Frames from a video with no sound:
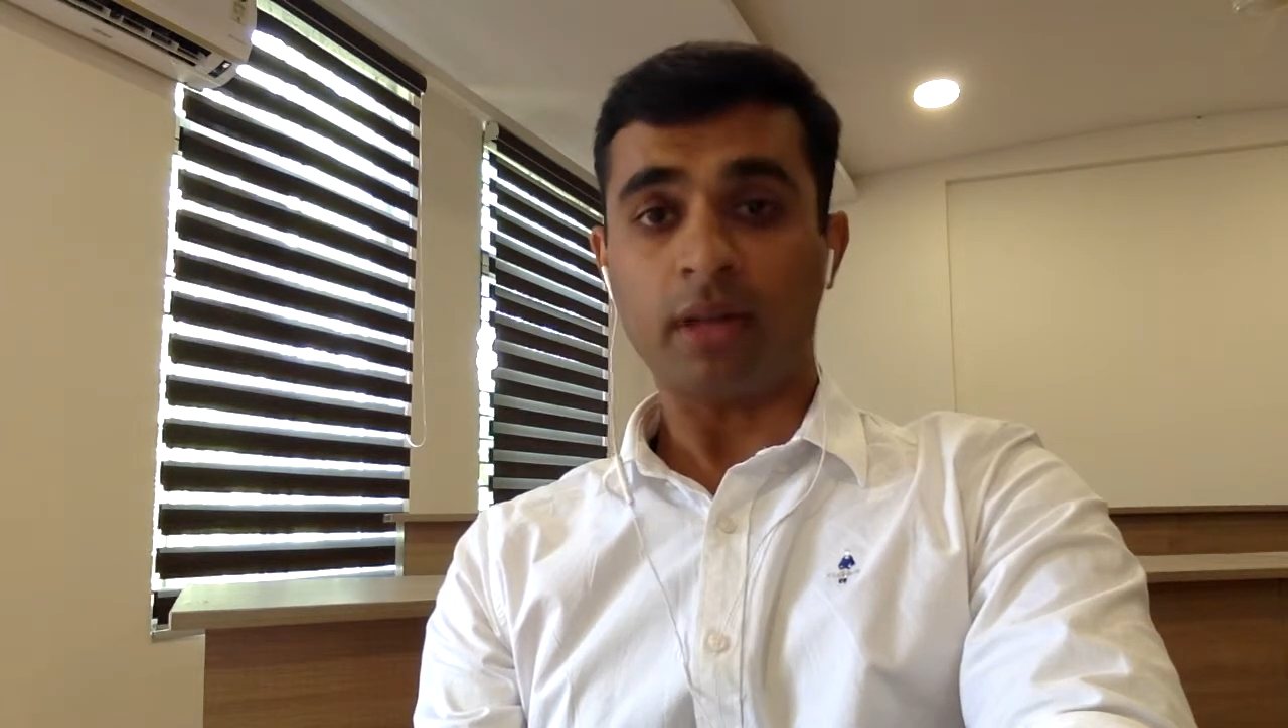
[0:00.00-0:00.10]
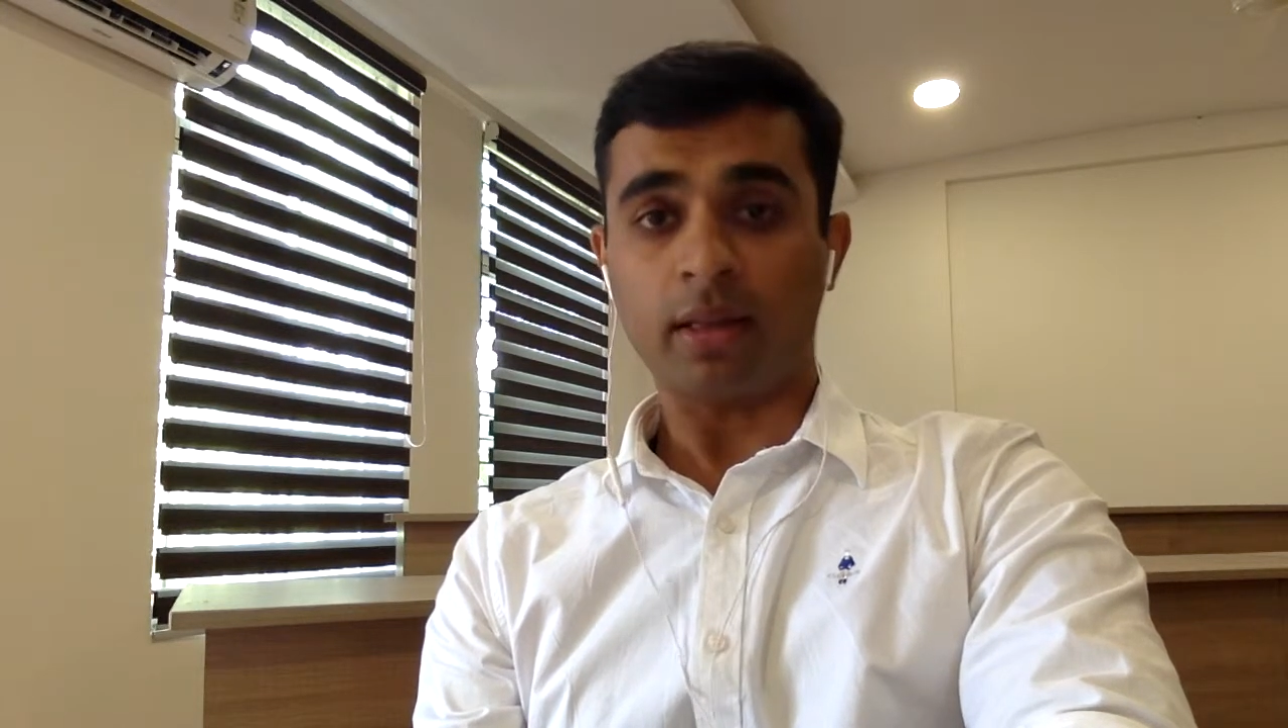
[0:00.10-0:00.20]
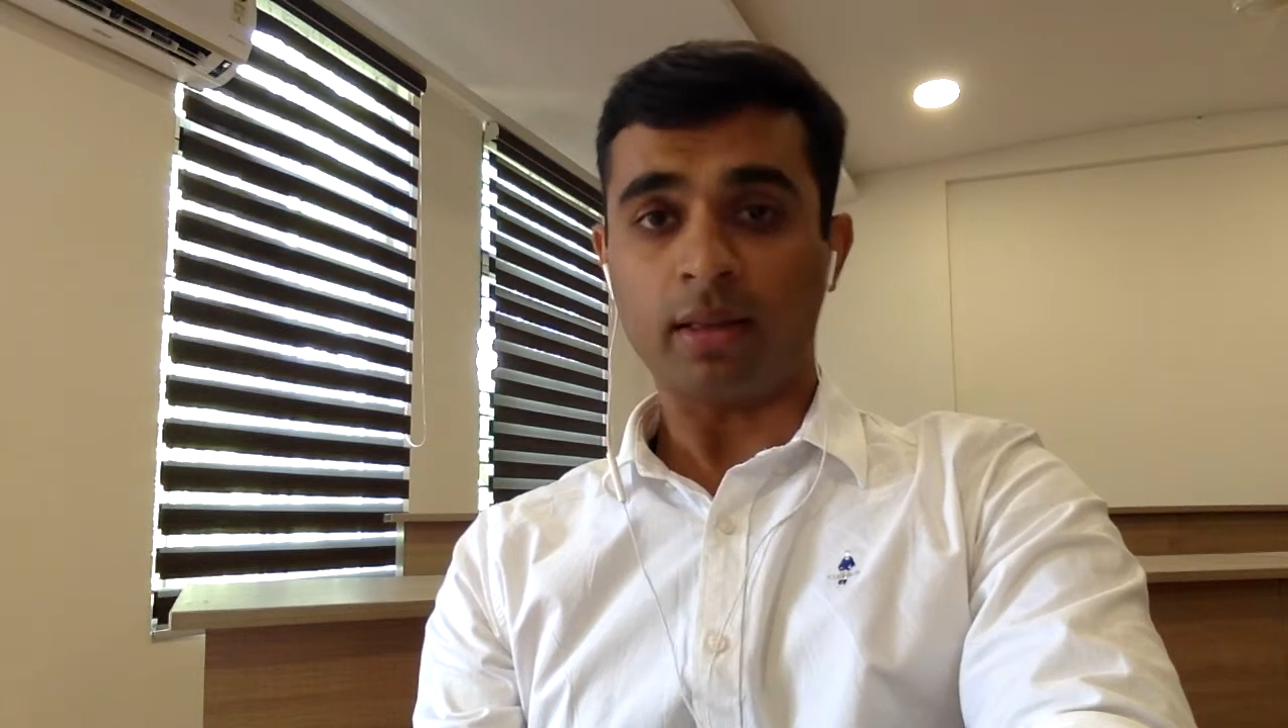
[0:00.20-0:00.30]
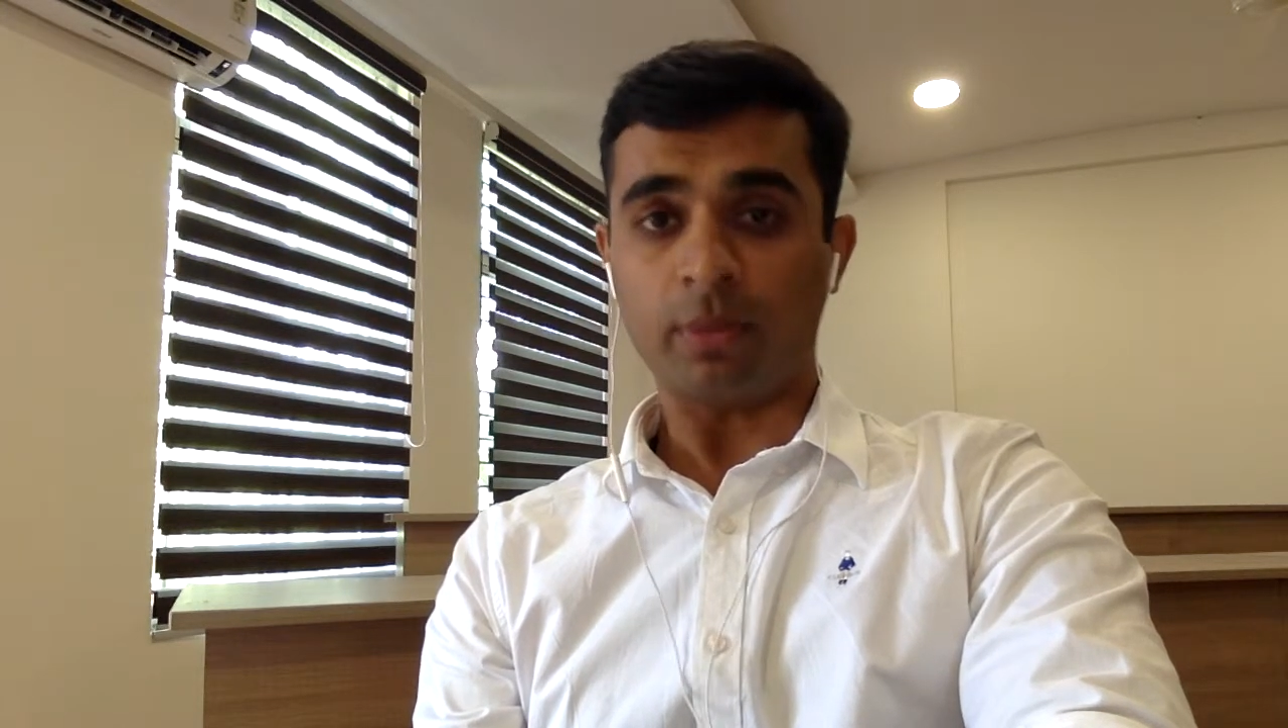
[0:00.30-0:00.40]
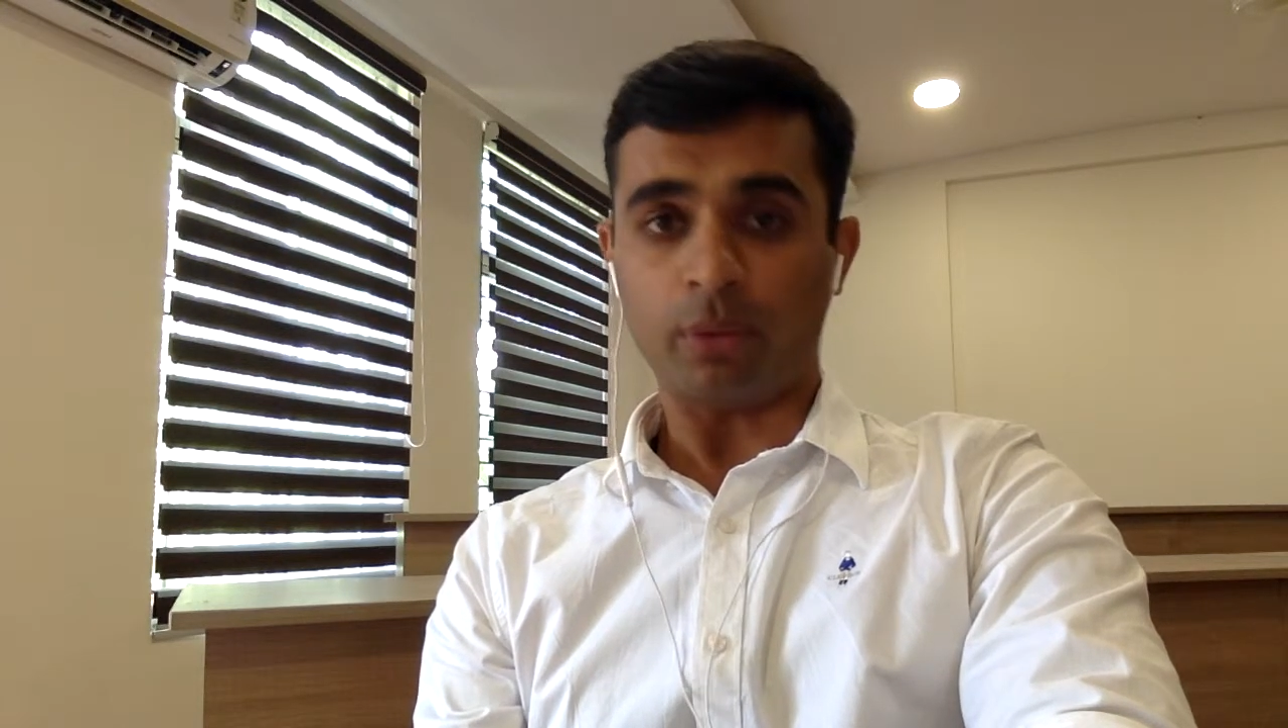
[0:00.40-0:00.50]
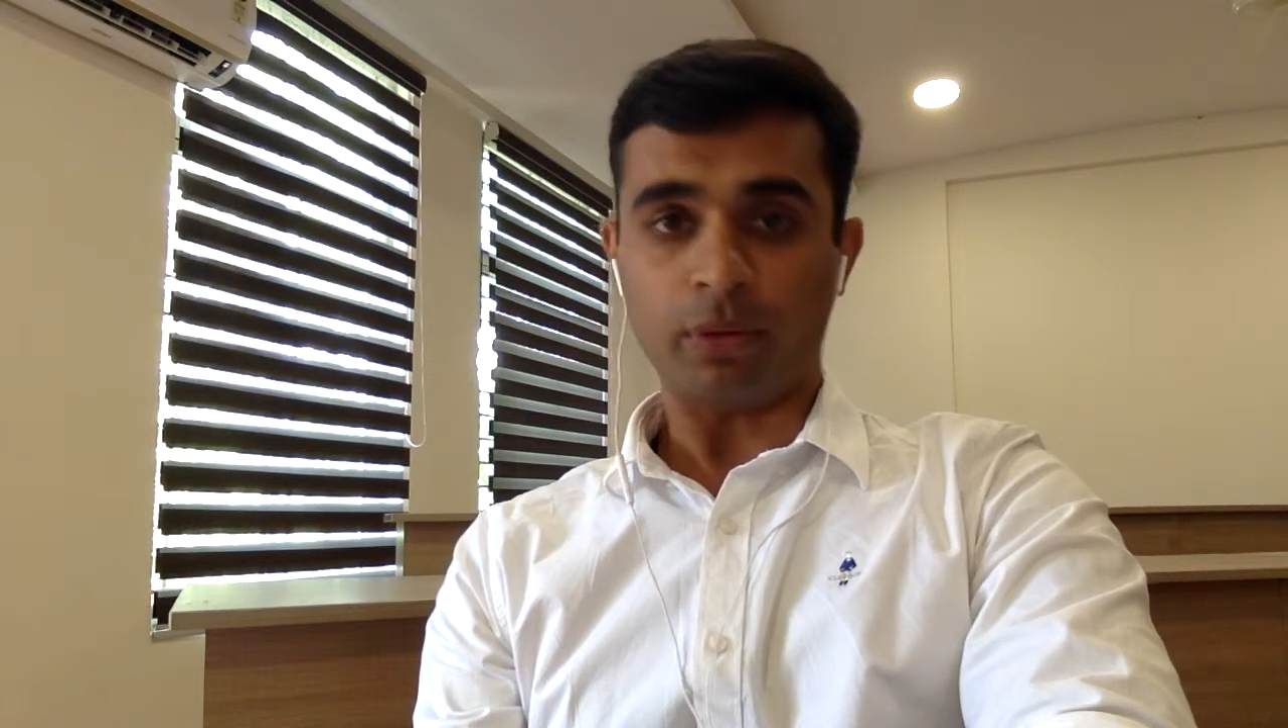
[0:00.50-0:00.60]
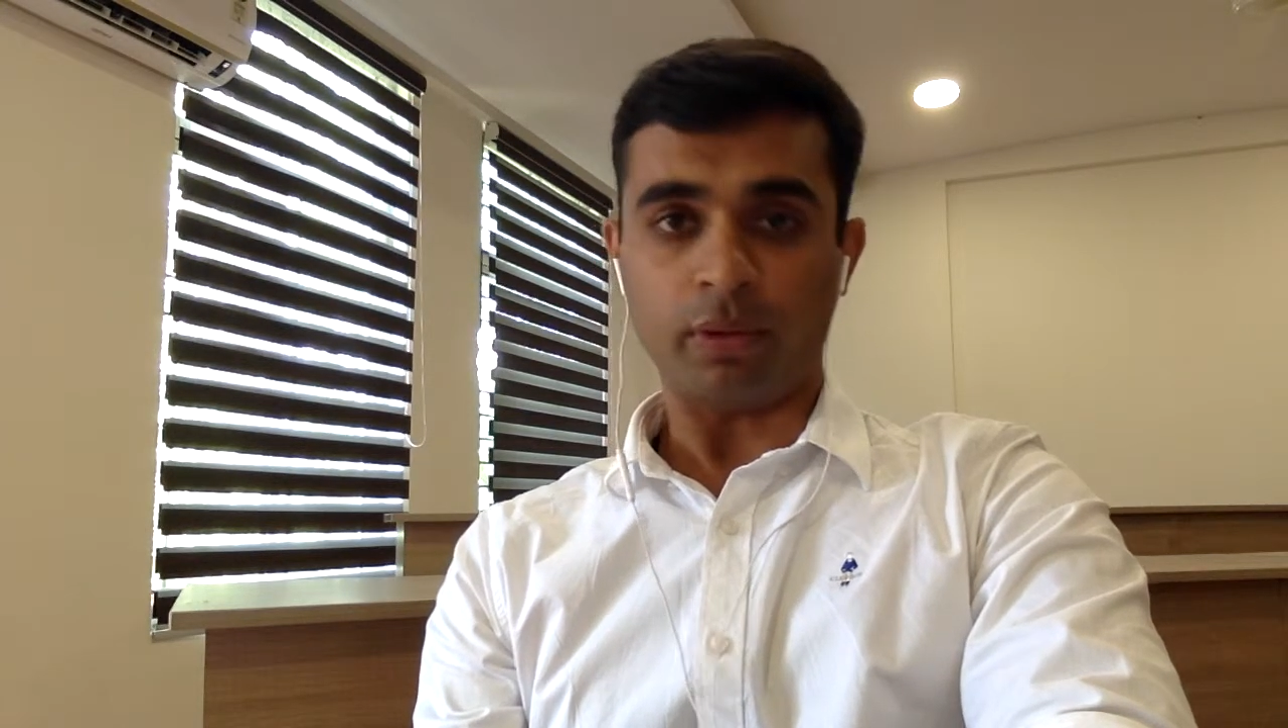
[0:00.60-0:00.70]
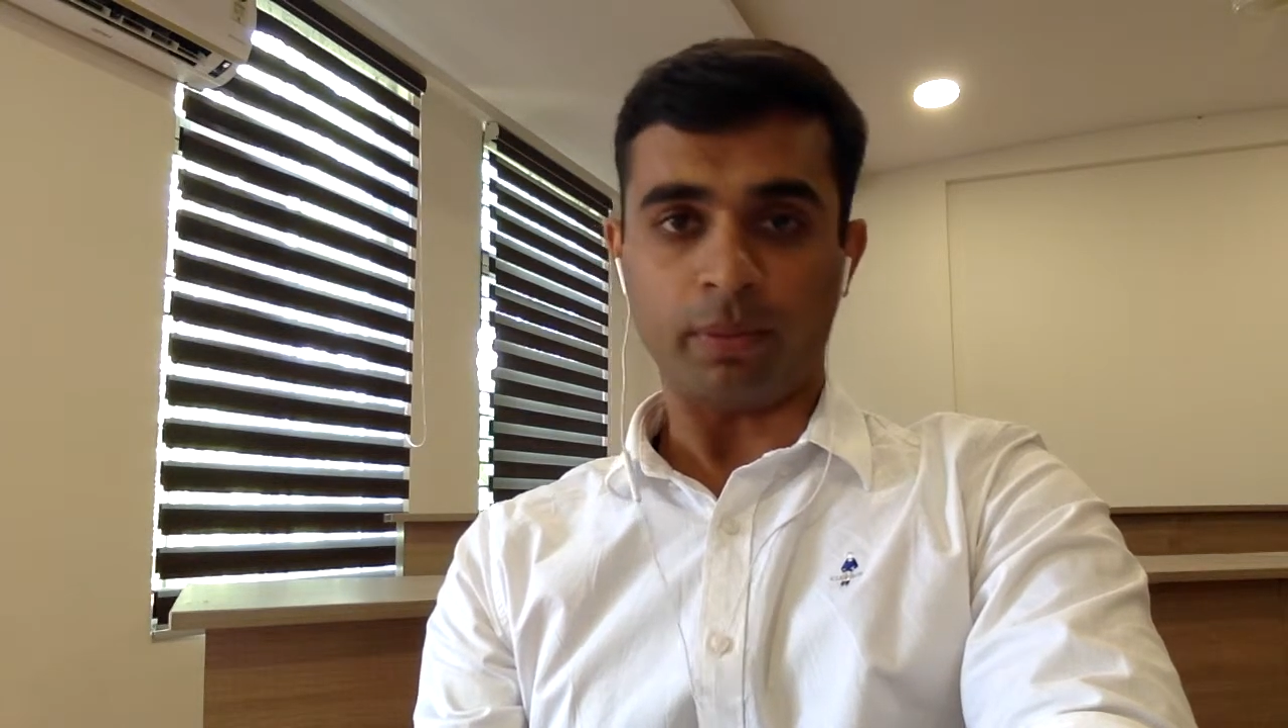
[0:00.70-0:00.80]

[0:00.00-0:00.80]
that's the most